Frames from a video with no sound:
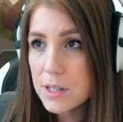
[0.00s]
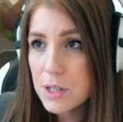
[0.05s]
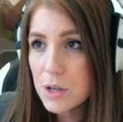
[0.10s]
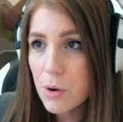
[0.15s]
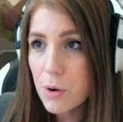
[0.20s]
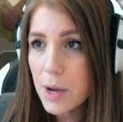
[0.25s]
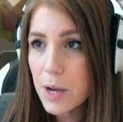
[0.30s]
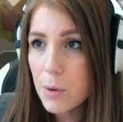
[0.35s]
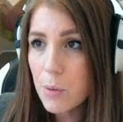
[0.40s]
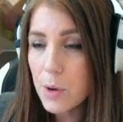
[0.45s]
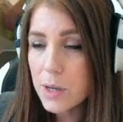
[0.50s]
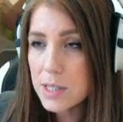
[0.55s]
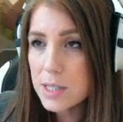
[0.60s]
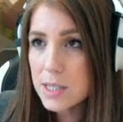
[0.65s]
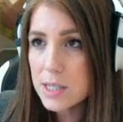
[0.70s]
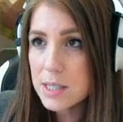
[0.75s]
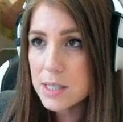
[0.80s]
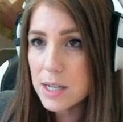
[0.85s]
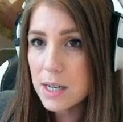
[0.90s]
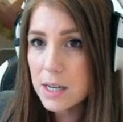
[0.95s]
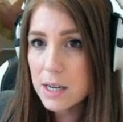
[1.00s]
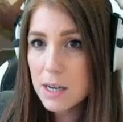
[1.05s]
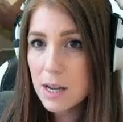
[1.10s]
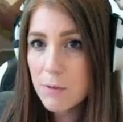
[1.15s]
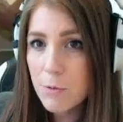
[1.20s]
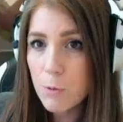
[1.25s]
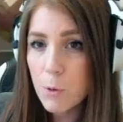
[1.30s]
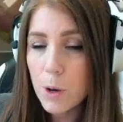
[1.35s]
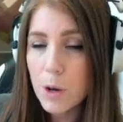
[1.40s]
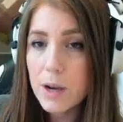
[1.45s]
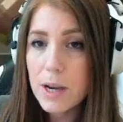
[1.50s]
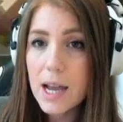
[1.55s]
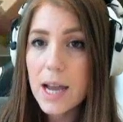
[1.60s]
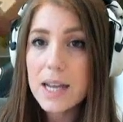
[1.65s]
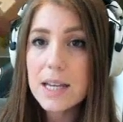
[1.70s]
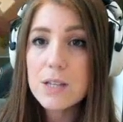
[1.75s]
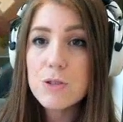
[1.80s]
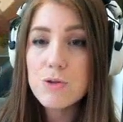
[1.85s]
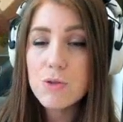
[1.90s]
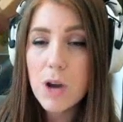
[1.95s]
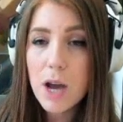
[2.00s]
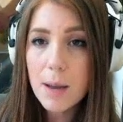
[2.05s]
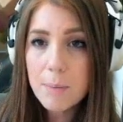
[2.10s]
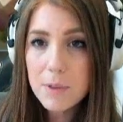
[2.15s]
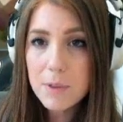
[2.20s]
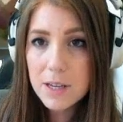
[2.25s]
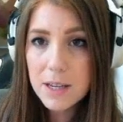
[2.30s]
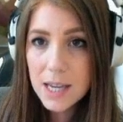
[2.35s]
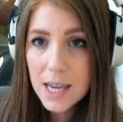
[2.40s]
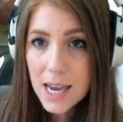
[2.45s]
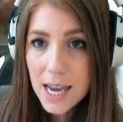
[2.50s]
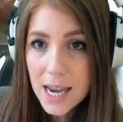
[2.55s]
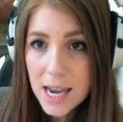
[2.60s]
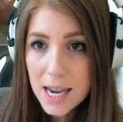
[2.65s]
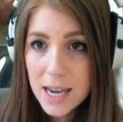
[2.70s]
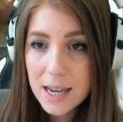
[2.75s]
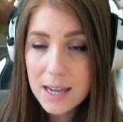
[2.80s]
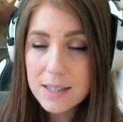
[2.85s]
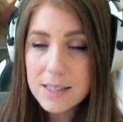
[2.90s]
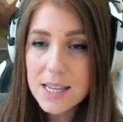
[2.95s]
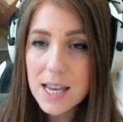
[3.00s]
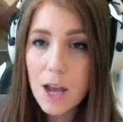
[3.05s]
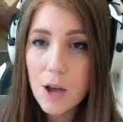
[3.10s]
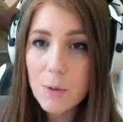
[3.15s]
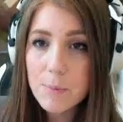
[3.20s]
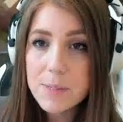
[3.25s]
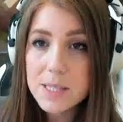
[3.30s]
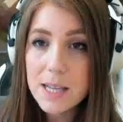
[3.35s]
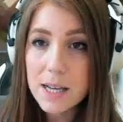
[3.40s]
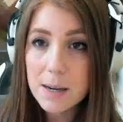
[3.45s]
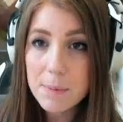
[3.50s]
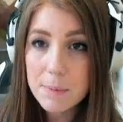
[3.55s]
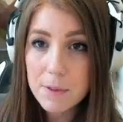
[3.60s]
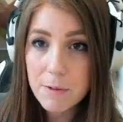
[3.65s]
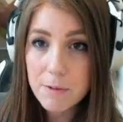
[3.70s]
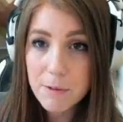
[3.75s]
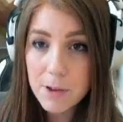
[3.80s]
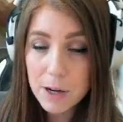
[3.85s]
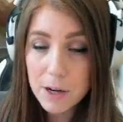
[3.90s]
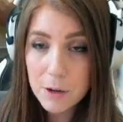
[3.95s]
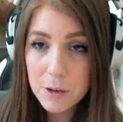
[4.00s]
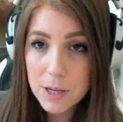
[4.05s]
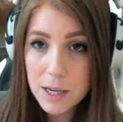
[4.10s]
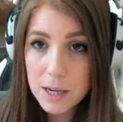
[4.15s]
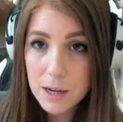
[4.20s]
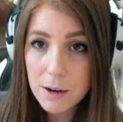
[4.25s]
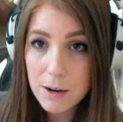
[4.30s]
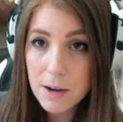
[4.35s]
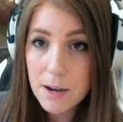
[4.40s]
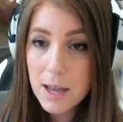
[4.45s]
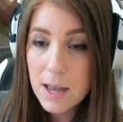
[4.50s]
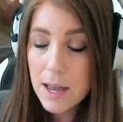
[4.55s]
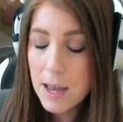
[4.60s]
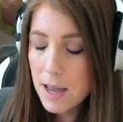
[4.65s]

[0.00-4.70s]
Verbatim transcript: going. Once he's done enough work, I can drop the king to help set up the funnel here.